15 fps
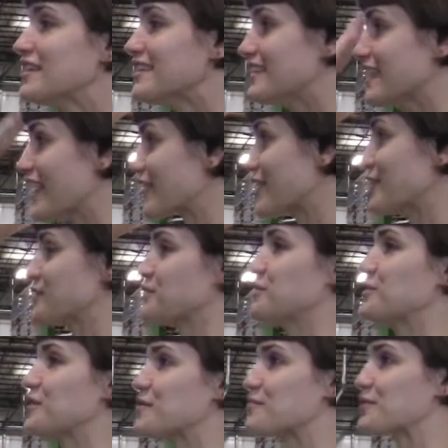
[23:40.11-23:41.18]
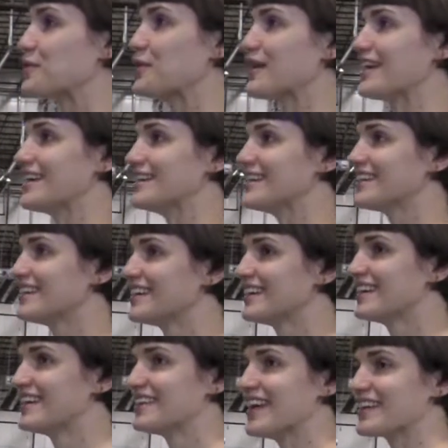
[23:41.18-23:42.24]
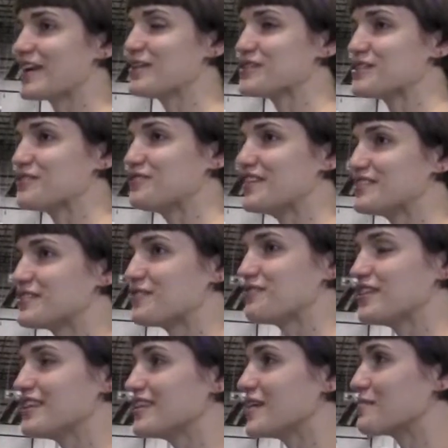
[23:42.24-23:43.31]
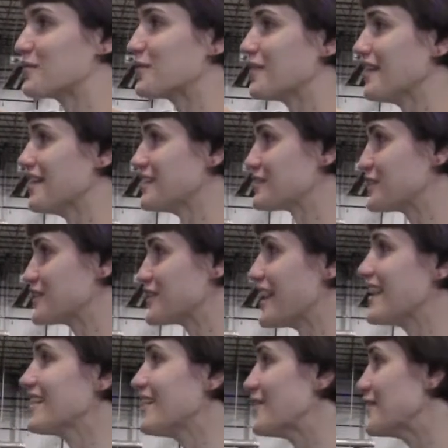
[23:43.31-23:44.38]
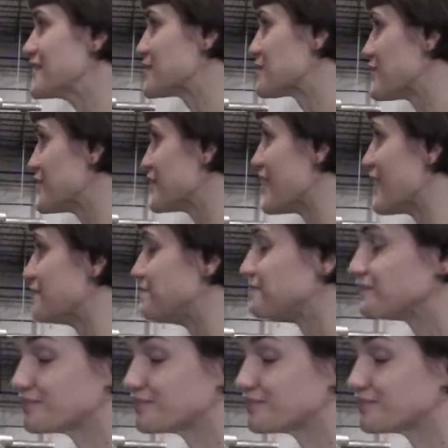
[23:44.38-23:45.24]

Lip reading: then that goes to it goes to feed the employees, which I always appreciate.